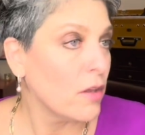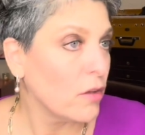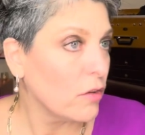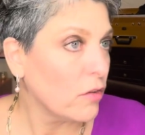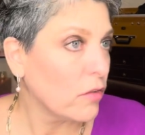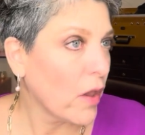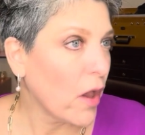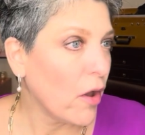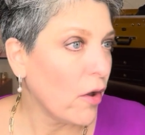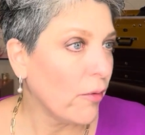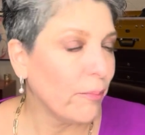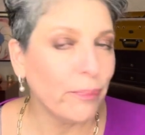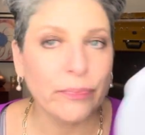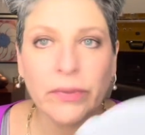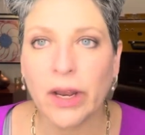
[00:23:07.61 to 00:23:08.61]

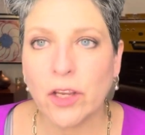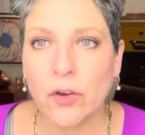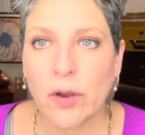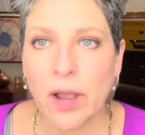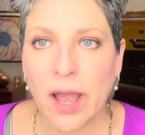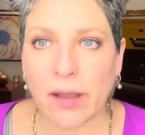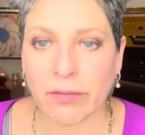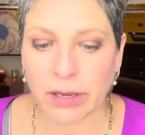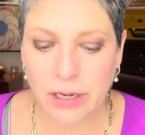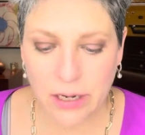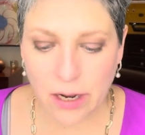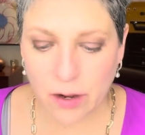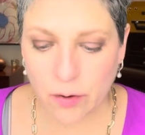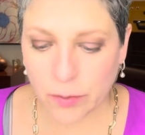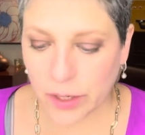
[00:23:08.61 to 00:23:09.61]
So there you have it.
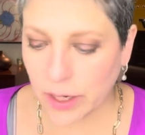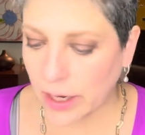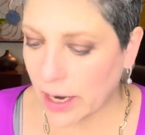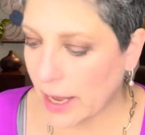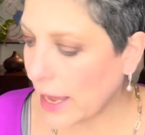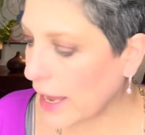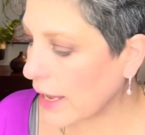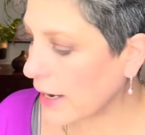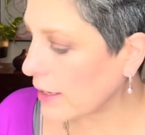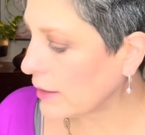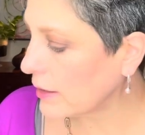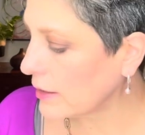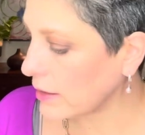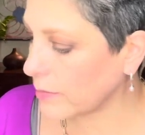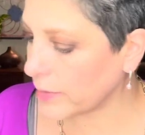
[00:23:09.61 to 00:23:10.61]
Now we're gonna add a
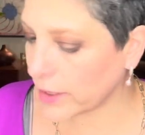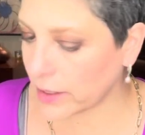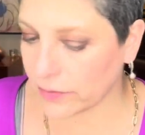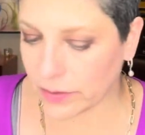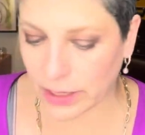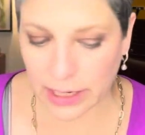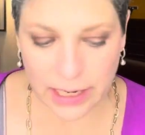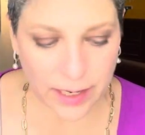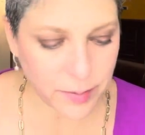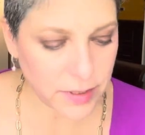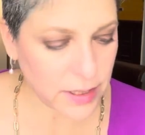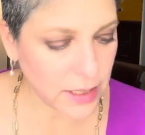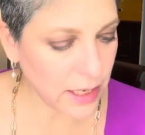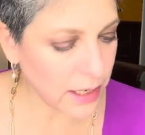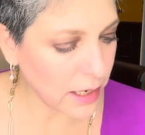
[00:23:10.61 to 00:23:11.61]
little bit of the
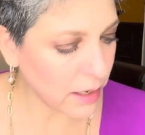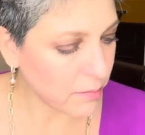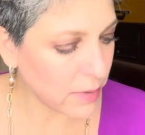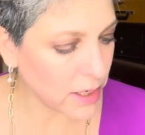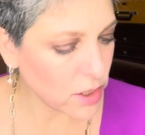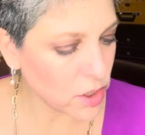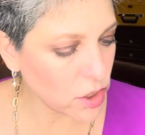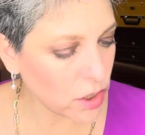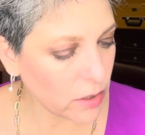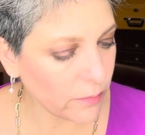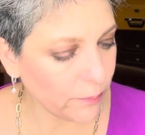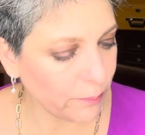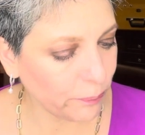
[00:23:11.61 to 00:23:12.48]
lips like I mentioned.